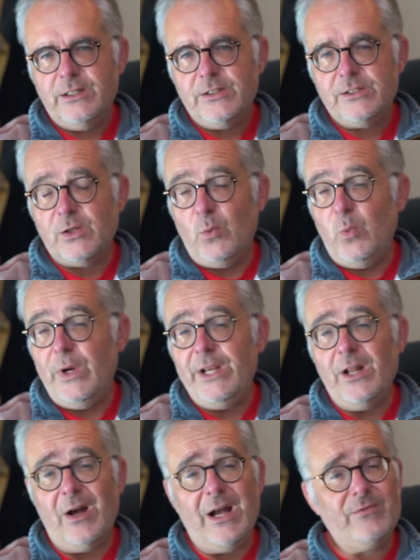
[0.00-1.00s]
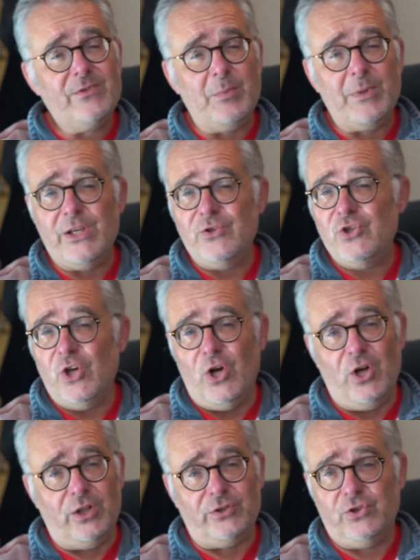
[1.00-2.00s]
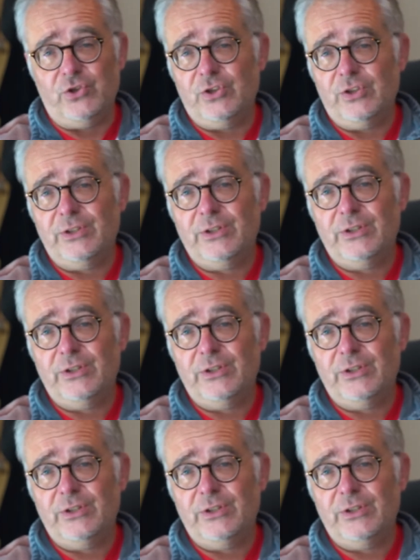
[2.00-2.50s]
so we don't have to be in charge.